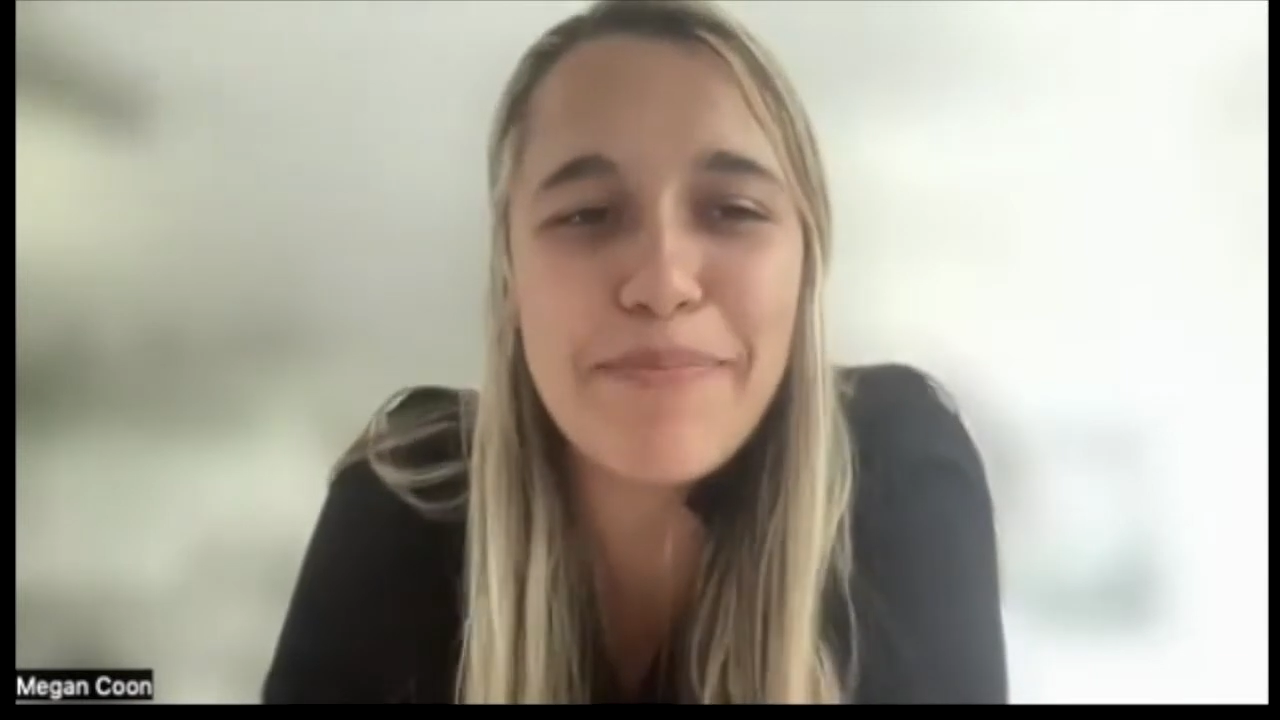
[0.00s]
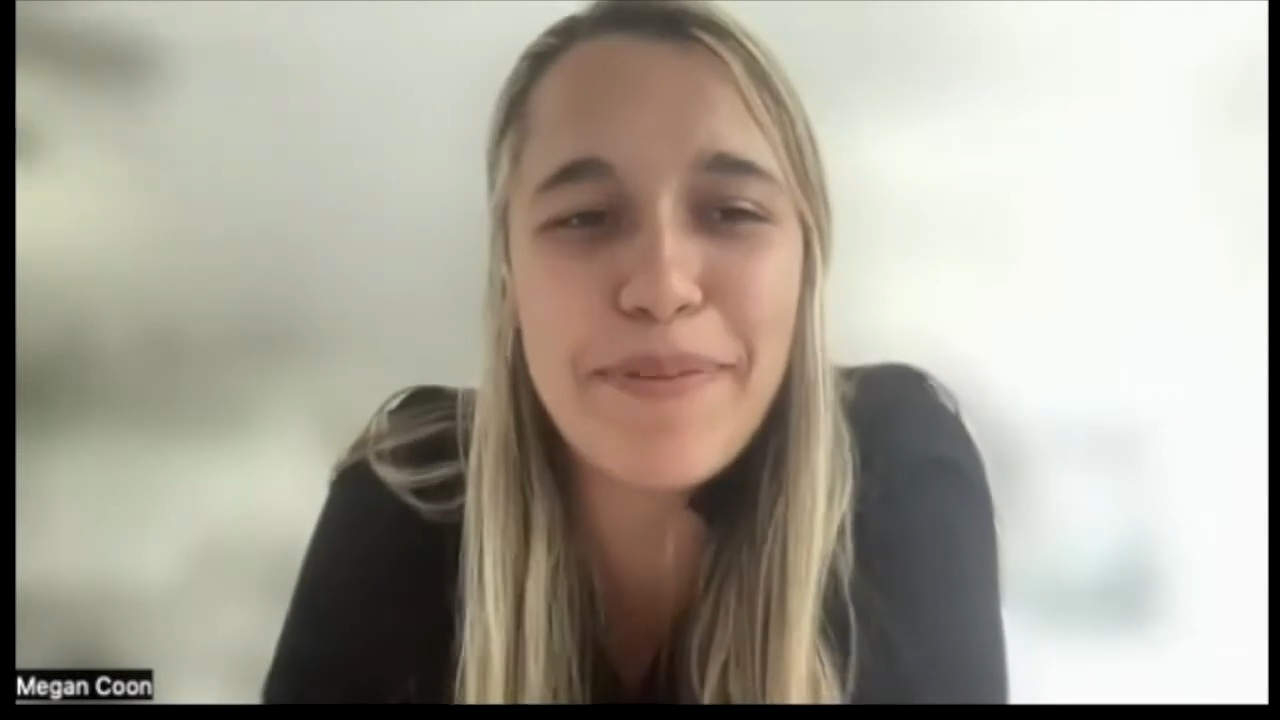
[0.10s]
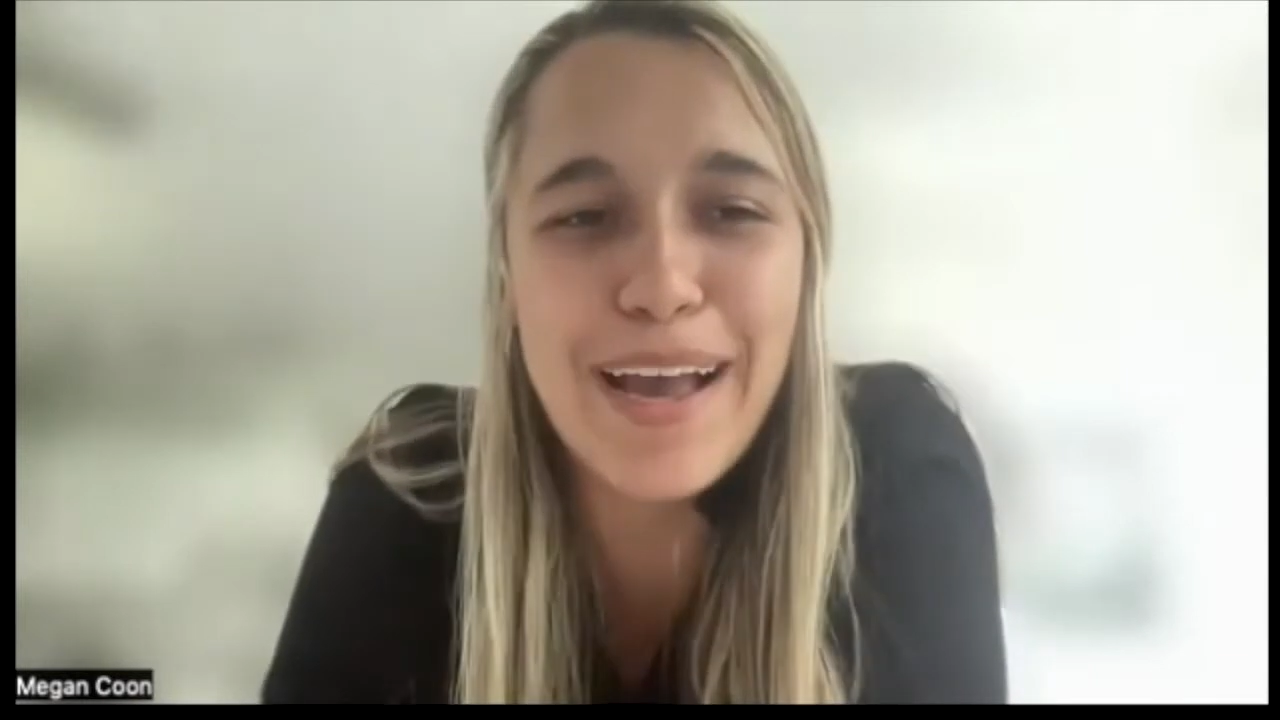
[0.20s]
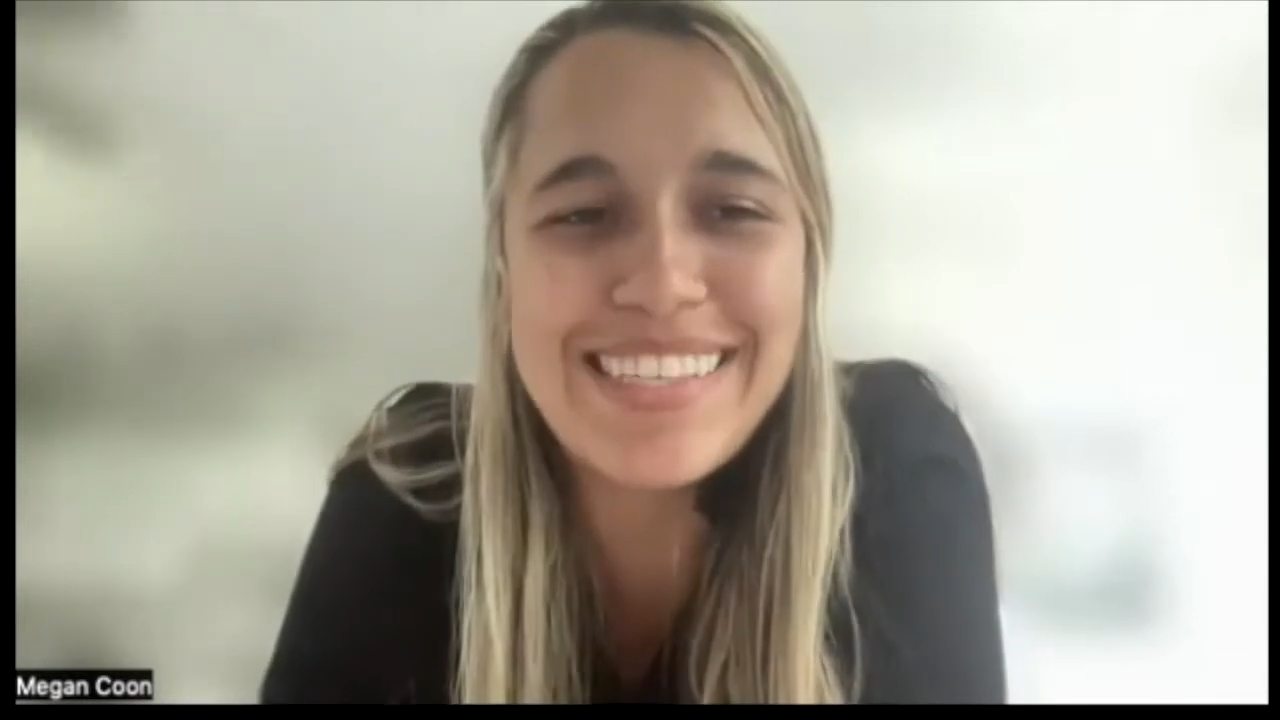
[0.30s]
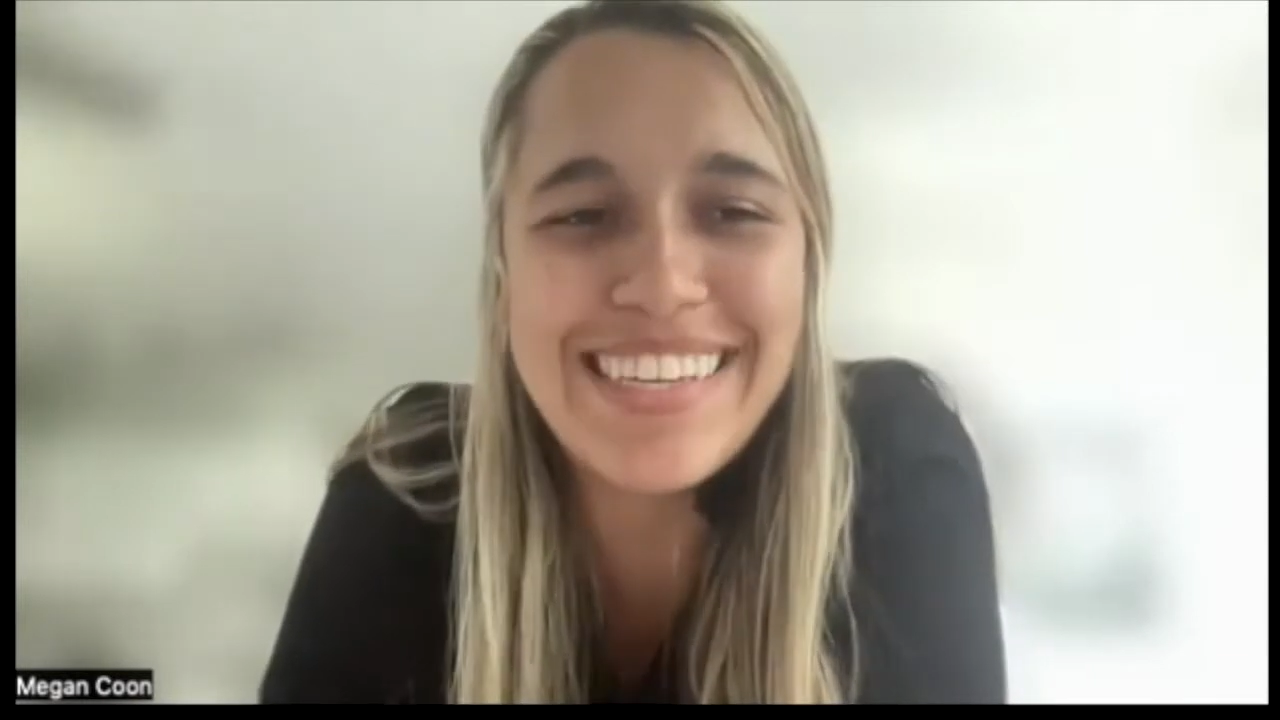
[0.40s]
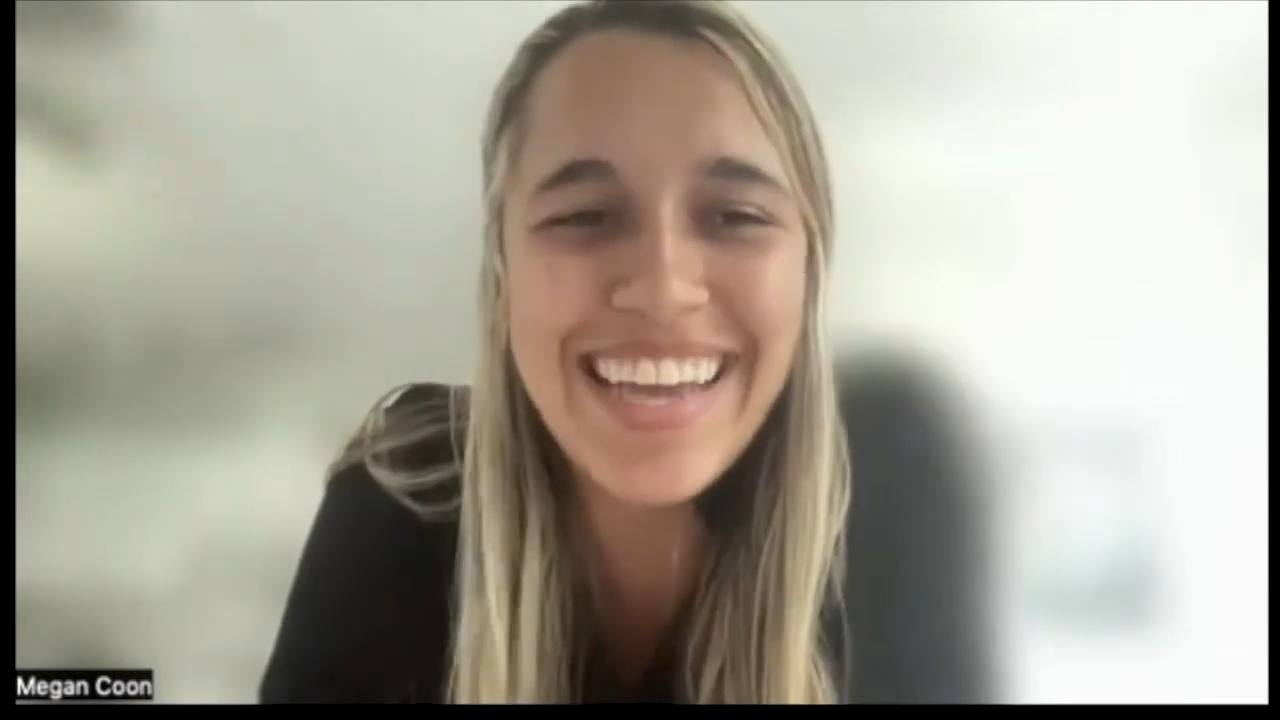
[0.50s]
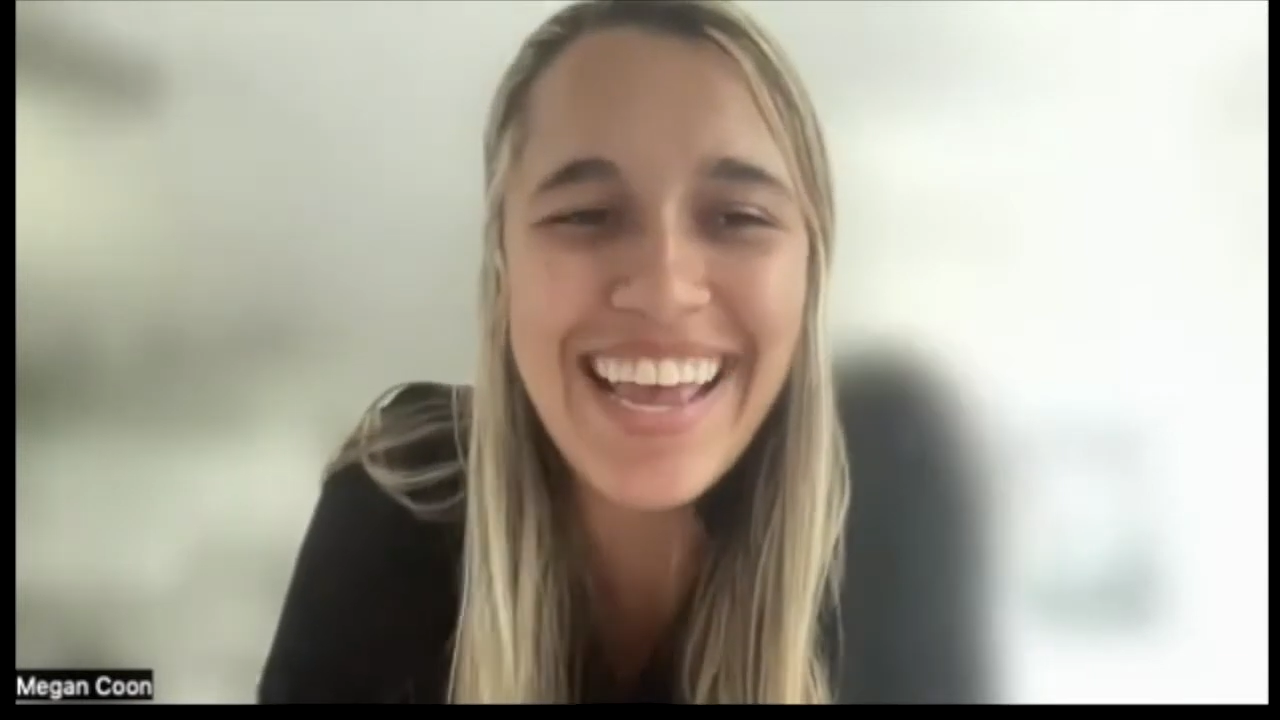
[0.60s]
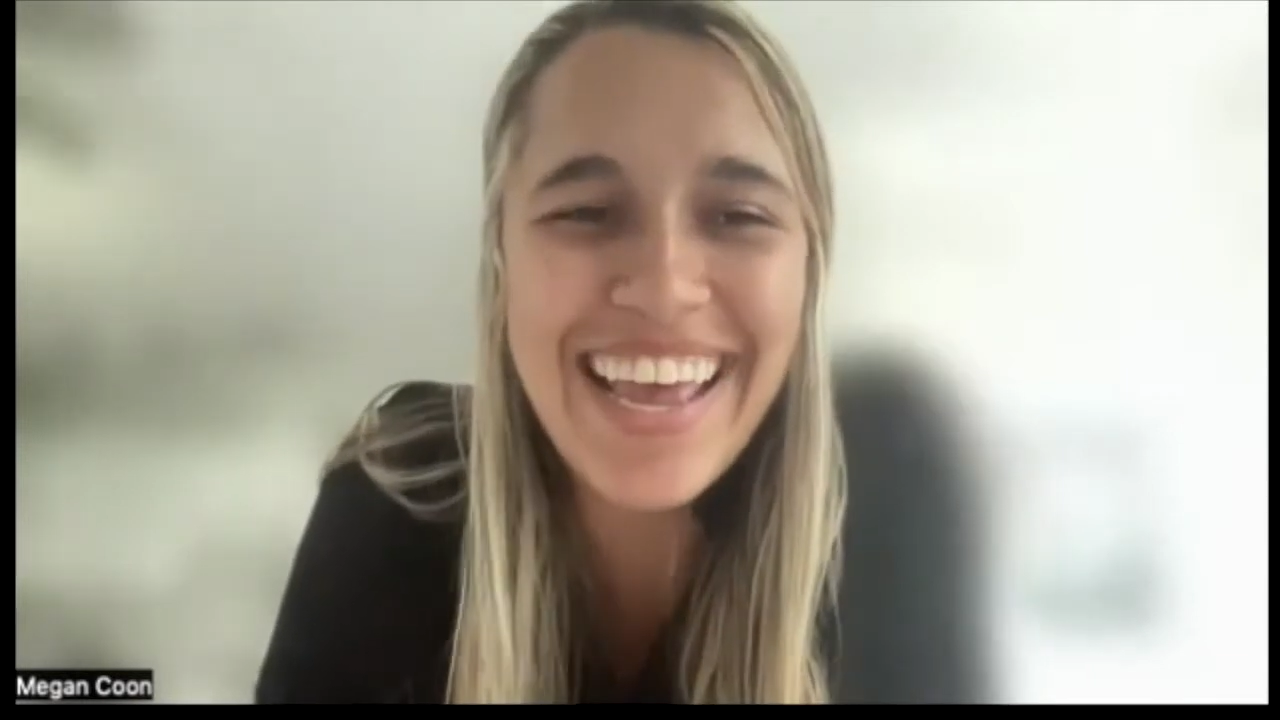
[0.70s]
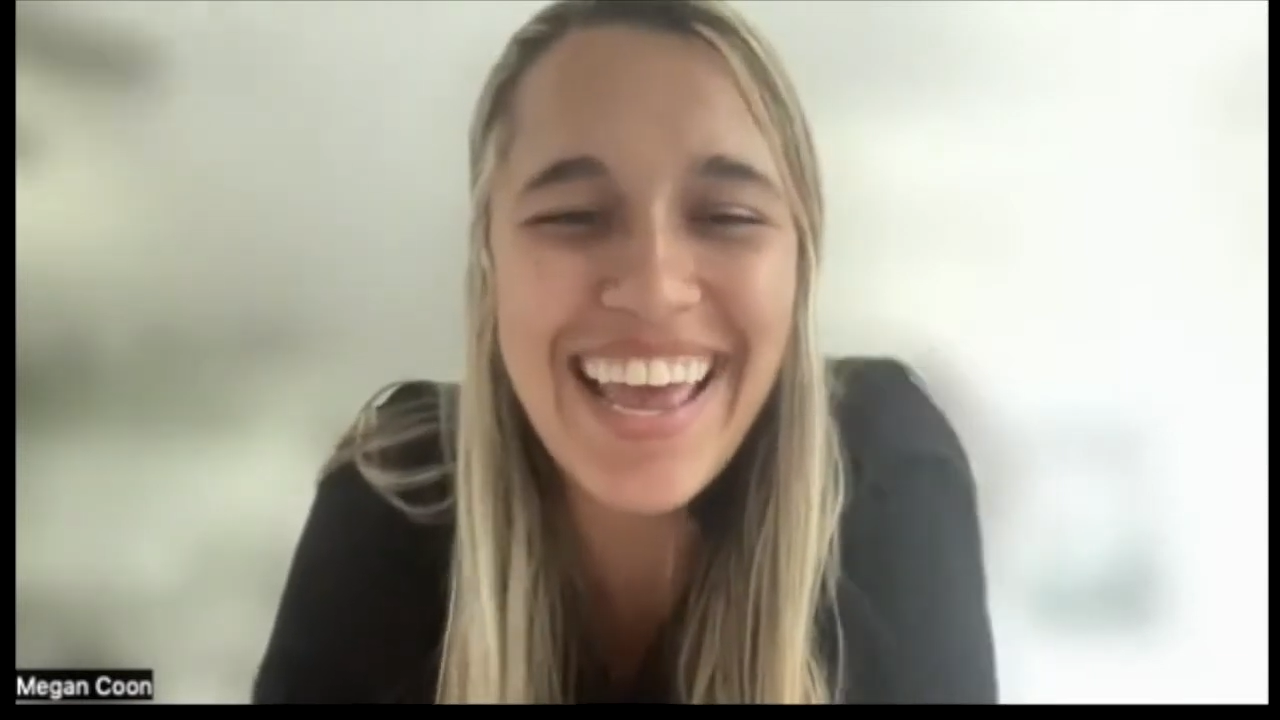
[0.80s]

president,